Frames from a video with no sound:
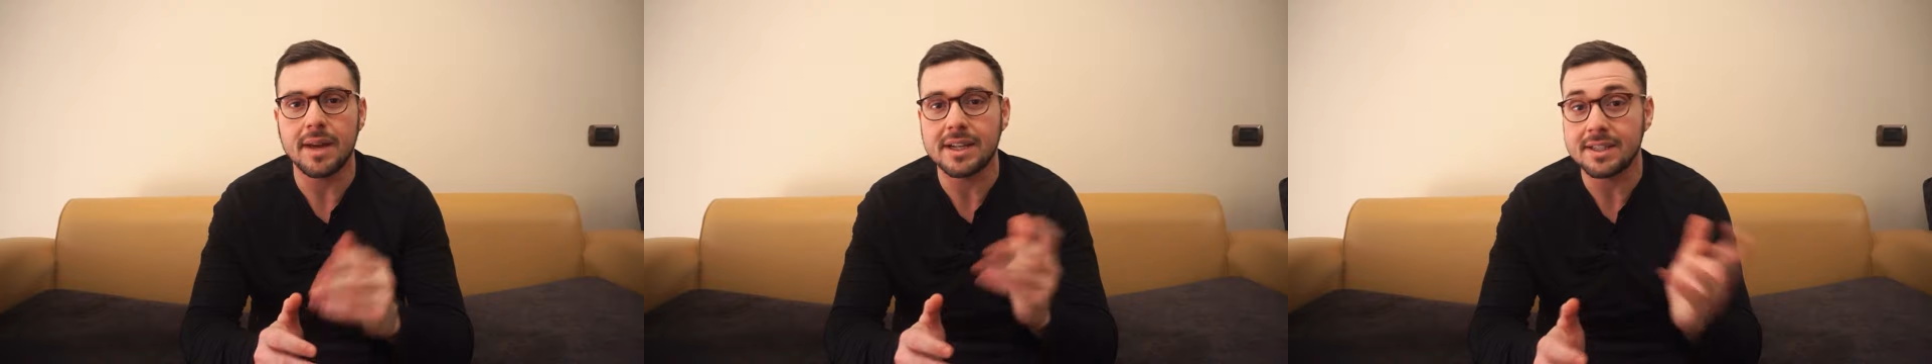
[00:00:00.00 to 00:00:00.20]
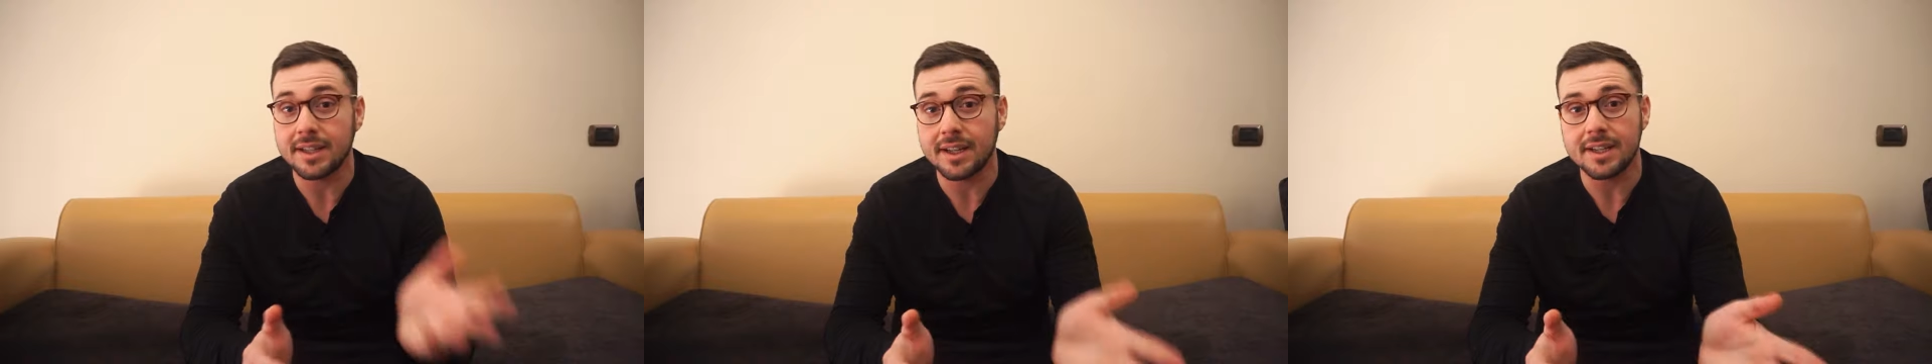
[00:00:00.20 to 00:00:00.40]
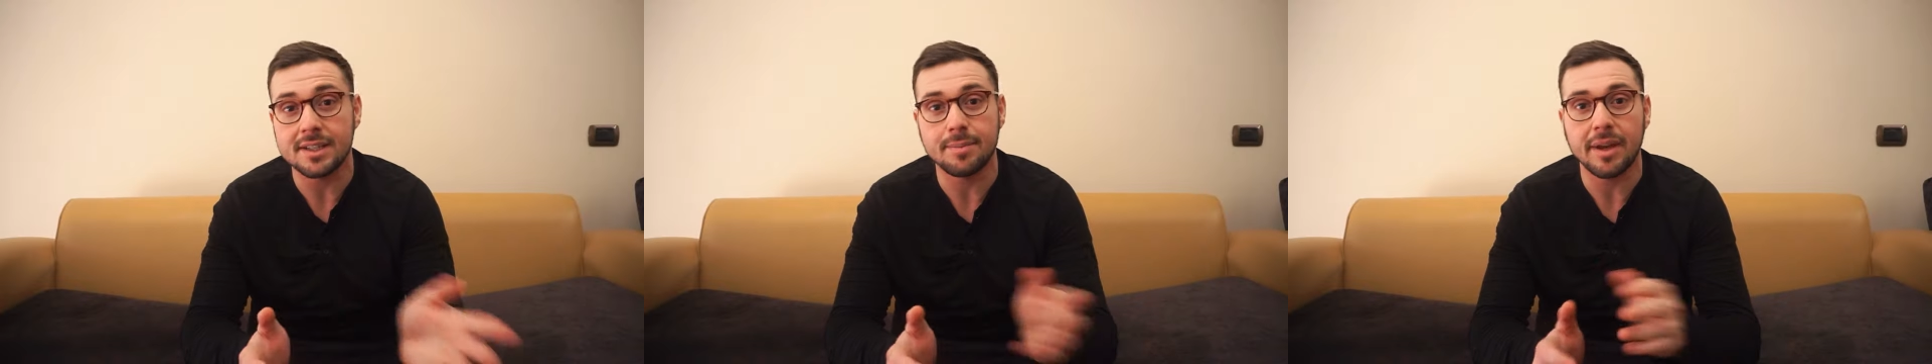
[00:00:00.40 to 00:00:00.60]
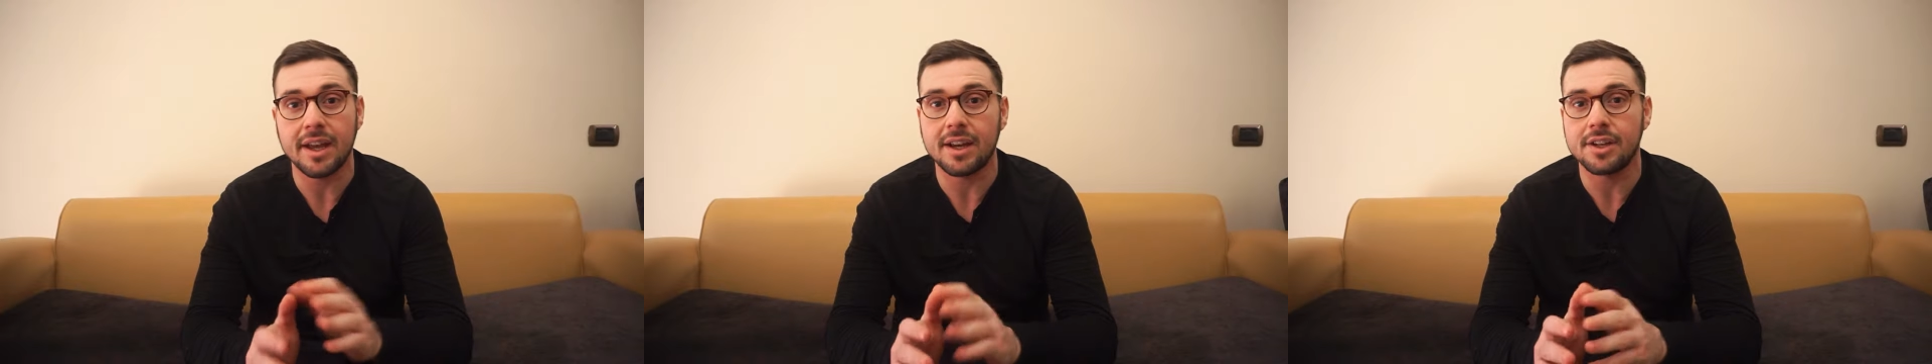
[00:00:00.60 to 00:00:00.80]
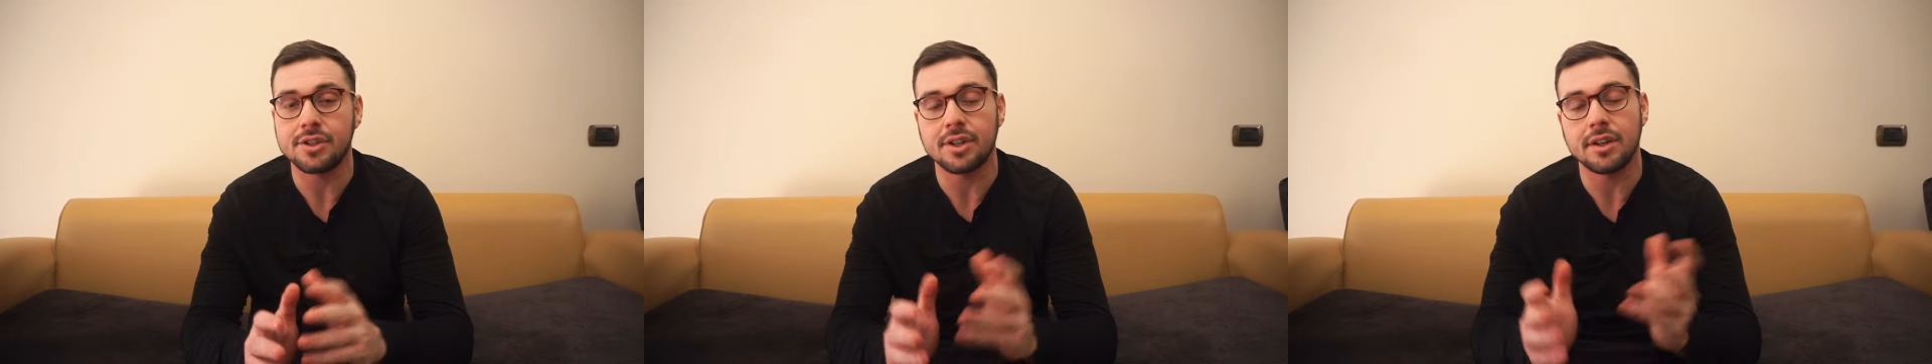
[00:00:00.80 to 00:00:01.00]
Mexican
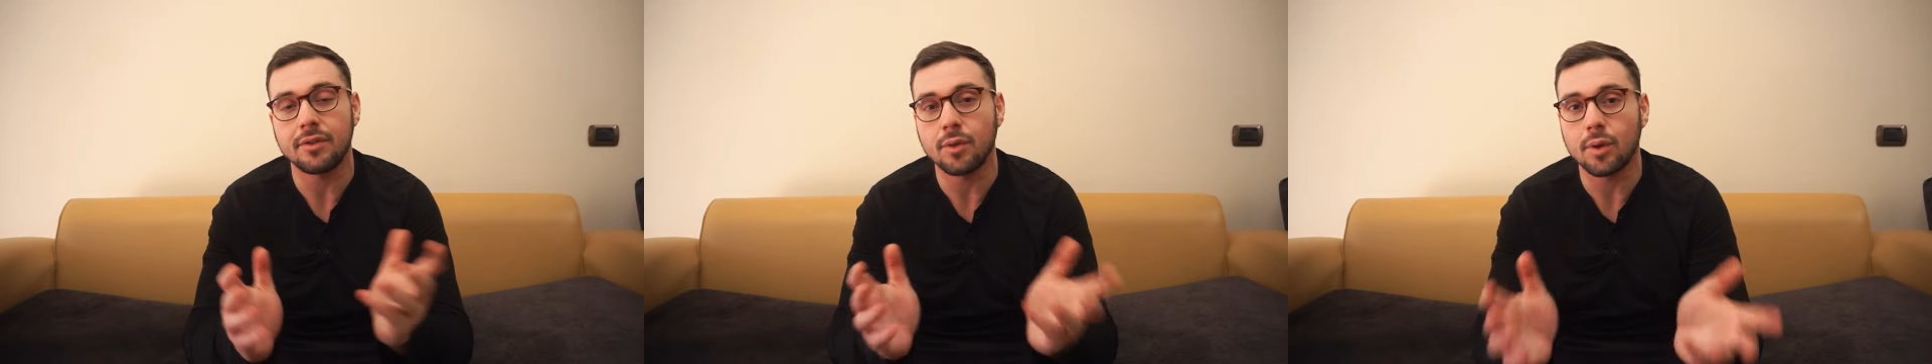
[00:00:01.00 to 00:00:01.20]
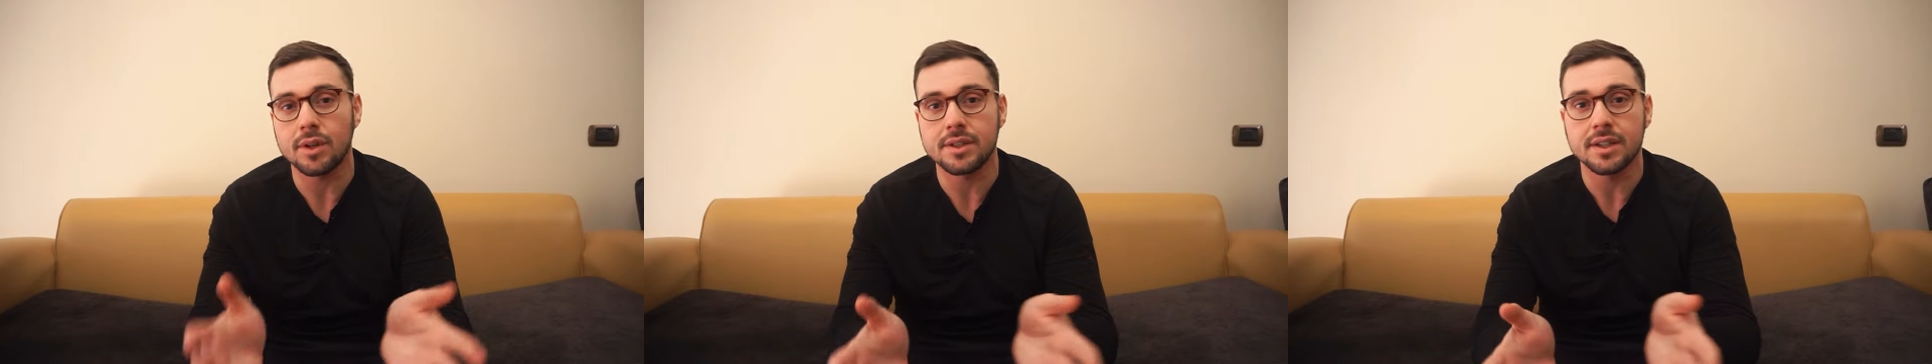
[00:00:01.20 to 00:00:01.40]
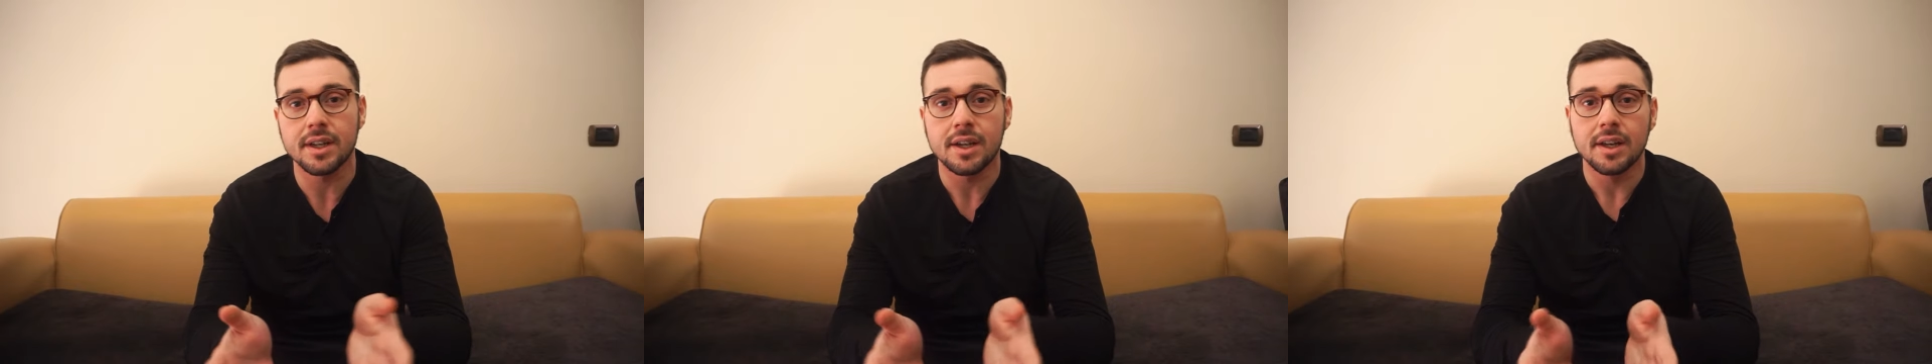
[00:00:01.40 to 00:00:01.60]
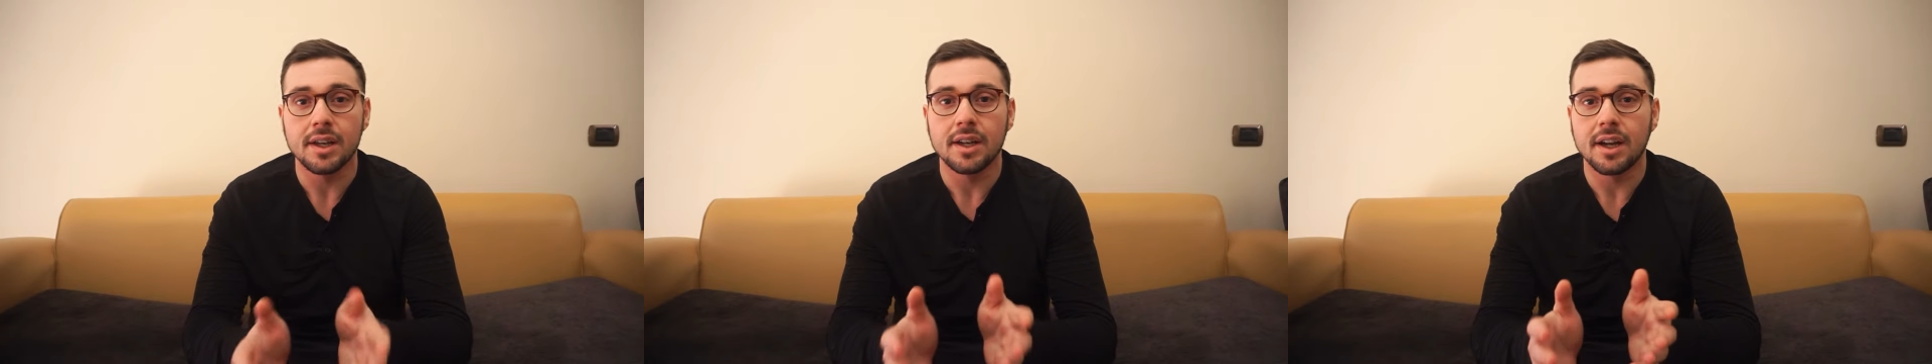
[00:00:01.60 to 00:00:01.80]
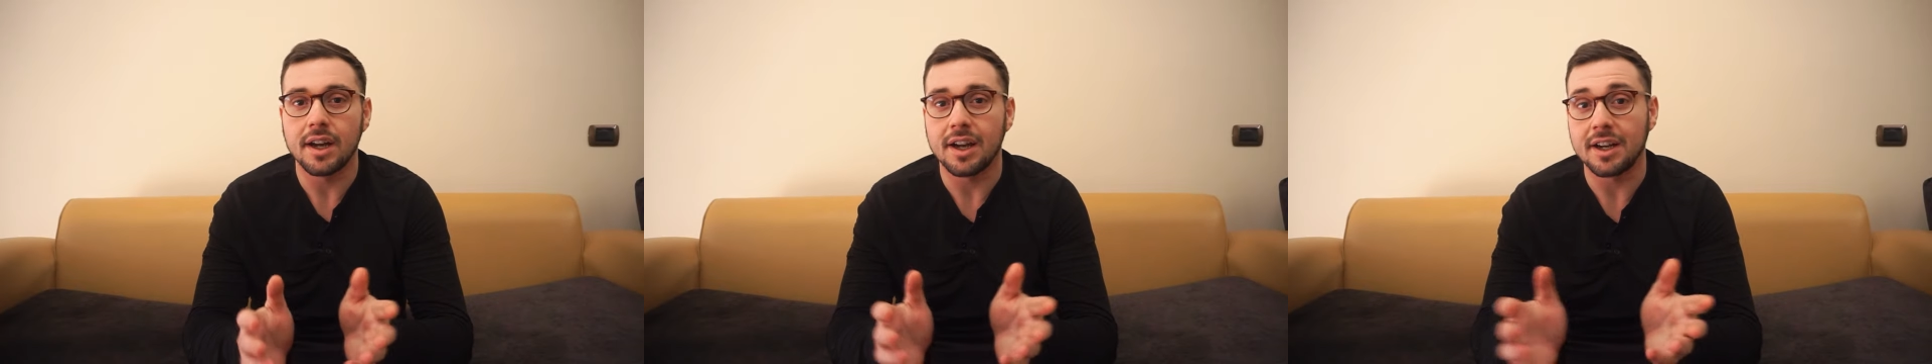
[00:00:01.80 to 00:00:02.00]
Spanish, and of course
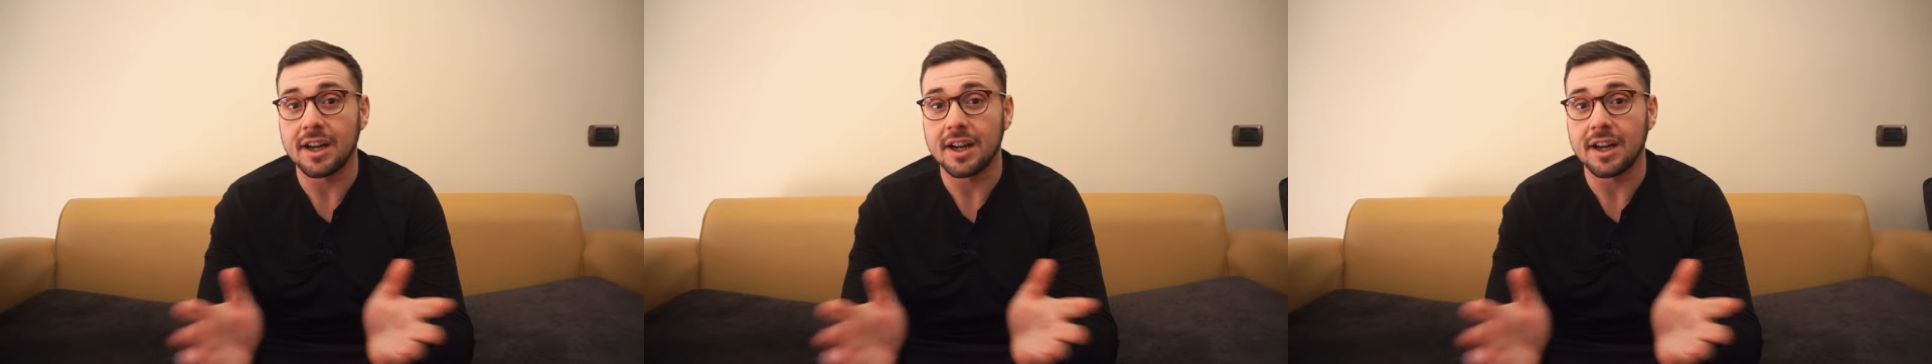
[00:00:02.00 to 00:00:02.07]
Uh,